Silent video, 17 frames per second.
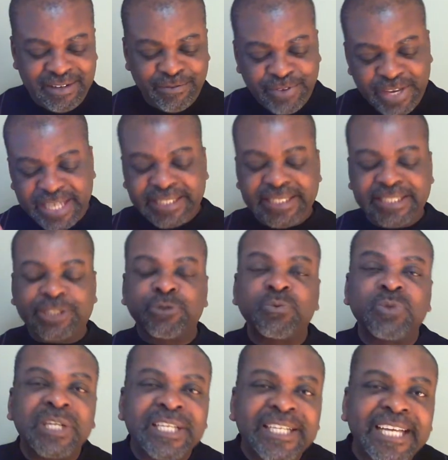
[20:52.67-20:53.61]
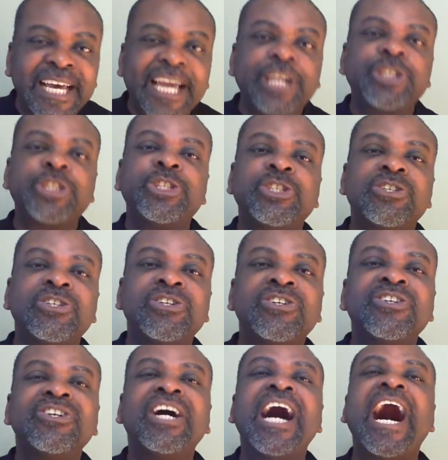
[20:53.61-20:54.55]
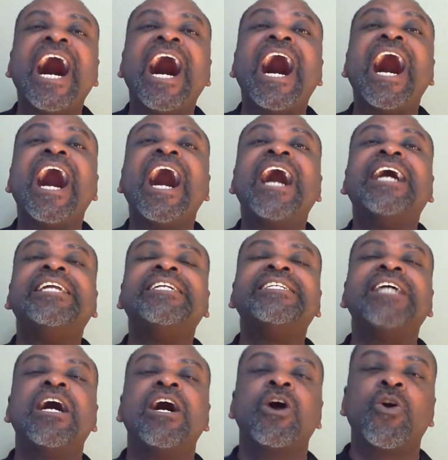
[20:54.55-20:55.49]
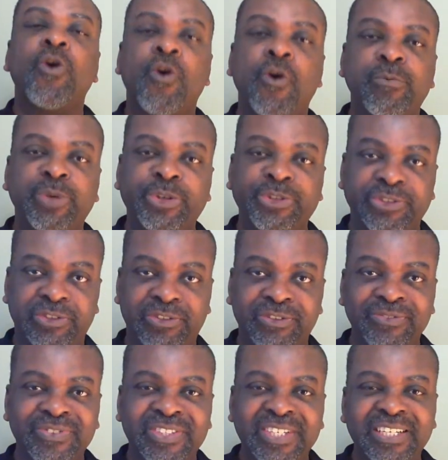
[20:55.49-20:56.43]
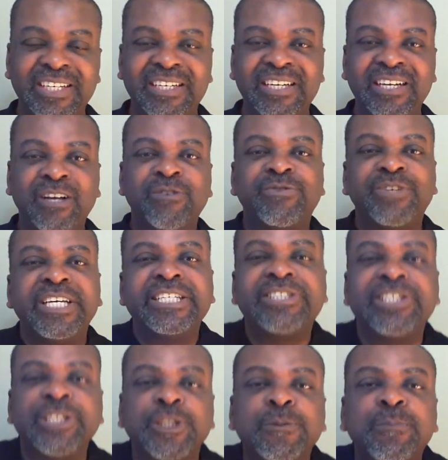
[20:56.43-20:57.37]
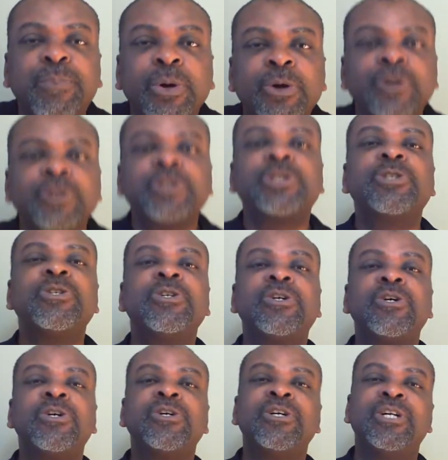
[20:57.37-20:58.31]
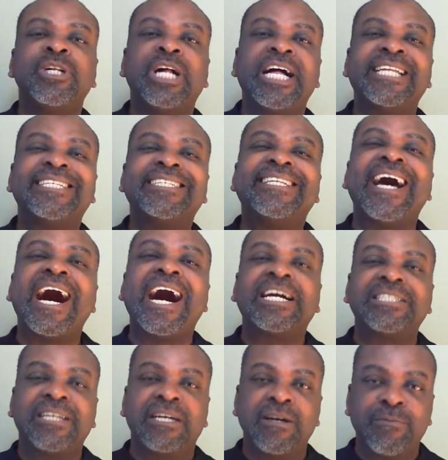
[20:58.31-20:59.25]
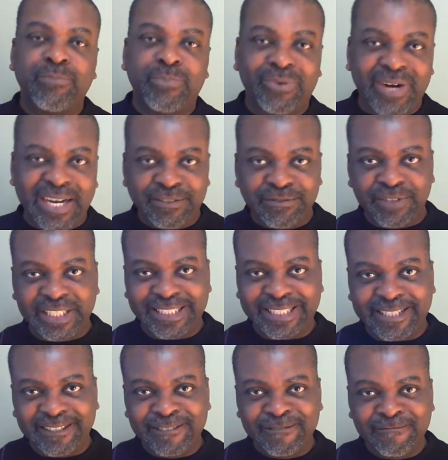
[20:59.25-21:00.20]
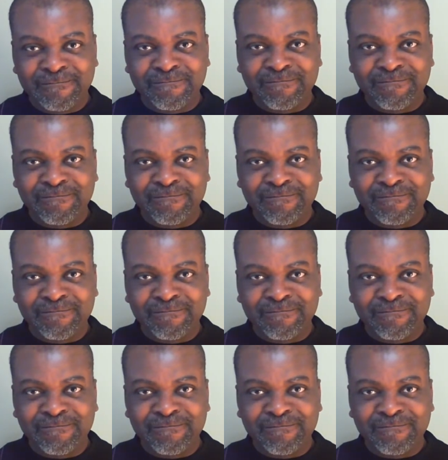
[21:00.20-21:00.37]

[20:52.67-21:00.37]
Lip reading: Faith is relational and communal. Faith is personal, not private.